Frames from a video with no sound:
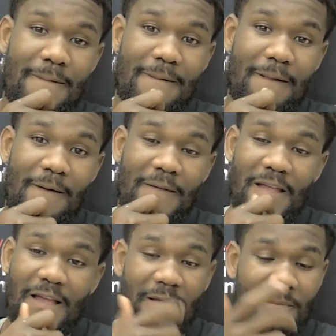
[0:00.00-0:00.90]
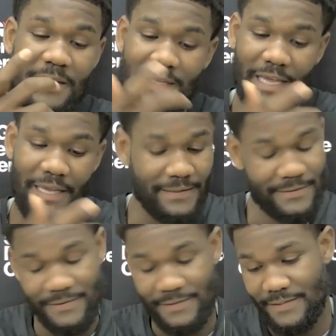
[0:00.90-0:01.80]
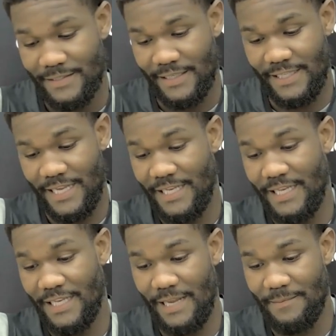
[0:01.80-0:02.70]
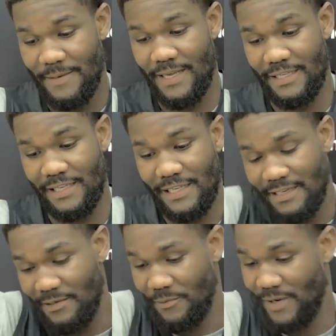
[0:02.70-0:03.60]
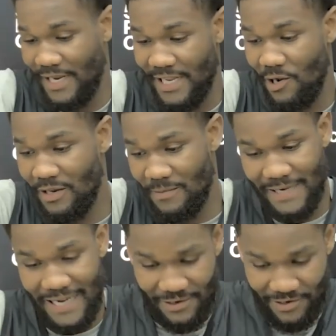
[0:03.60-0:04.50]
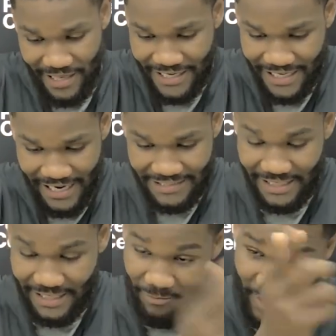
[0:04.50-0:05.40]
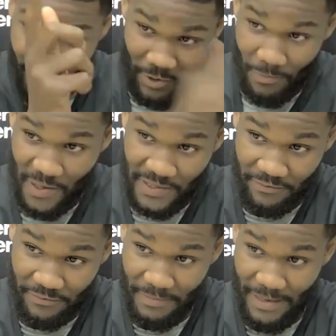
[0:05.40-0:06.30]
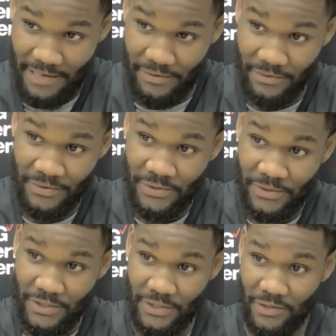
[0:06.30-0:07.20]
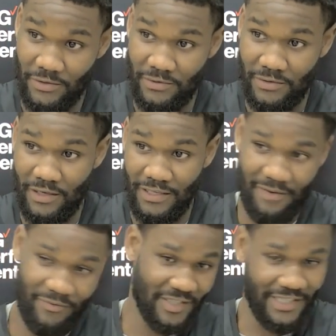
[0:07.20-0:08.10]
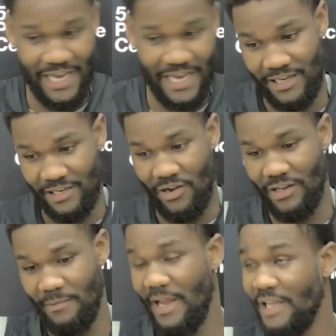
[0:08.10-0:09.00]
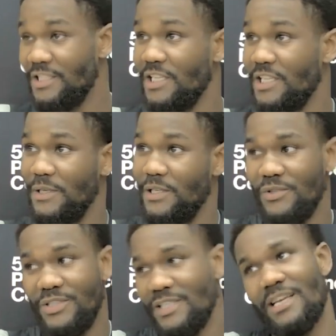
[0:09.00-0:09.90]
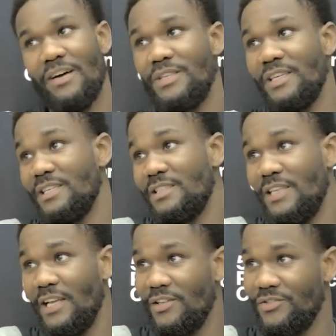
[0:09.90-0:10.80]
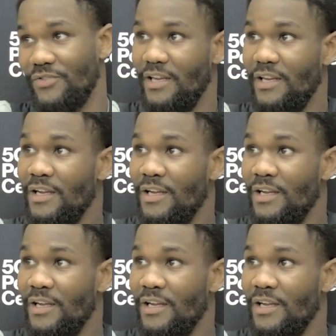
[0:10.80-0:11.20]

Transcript: Oh, yeah. I mean, hey, at the end of the day, man, when I get all them contact, I'm ready to go out there for battle. You know, all that physicality and all them handshakes we do is just out there just to get us ready